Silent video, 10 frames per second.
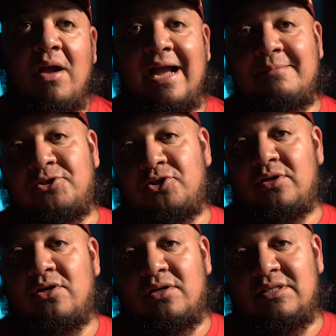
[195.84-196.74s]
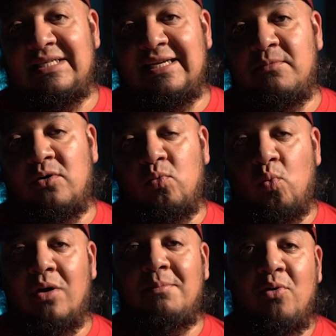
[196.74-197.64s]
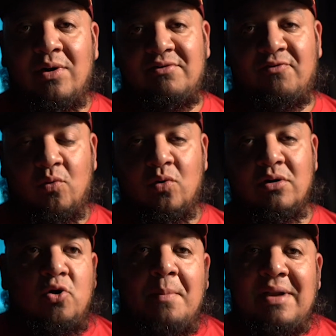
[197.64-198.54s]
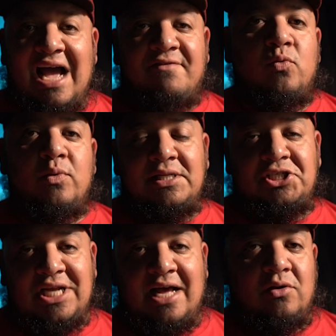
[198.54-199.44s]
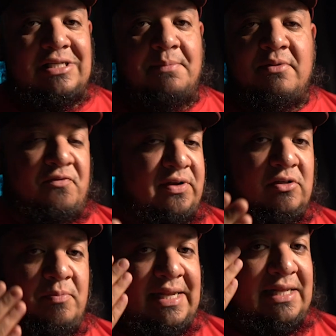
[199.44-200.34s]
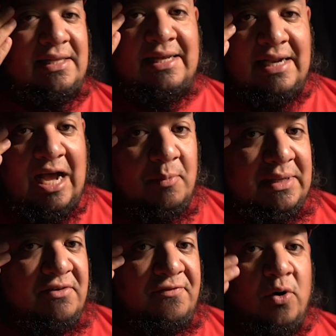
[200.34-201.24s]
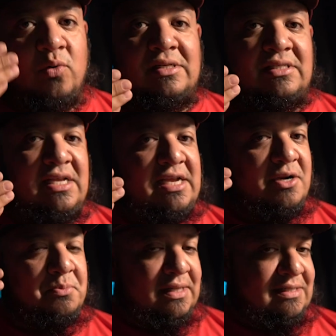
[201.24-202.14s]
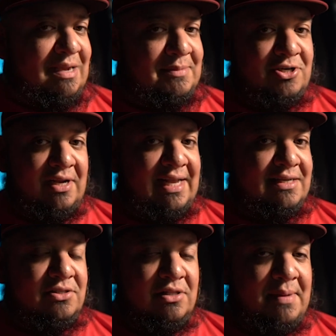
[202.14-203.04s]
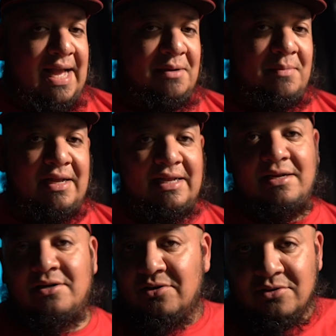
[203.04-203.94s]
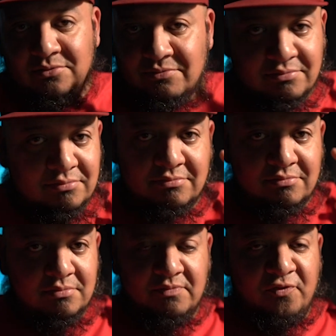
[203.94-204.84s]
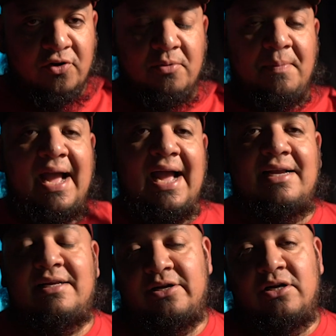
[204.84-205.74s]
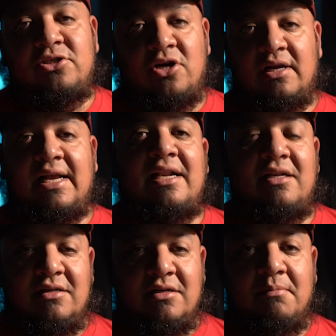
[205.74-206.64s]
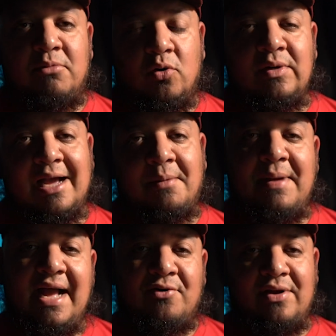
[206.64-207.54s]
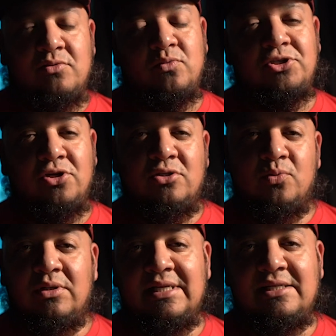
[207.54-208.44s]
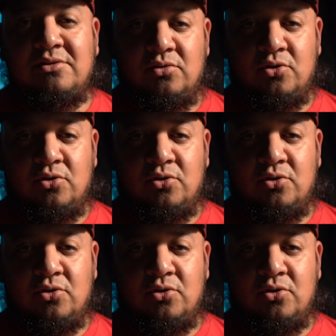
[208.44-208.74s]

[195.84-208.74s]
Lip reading: I am shooting on the Sigma 1.4. So I'm going to have a really shallow depth of field, meaning that I'll be in focus here, and by the time I start getting to the back of my ear, further back, you're going to start getting a blown out background, which looks really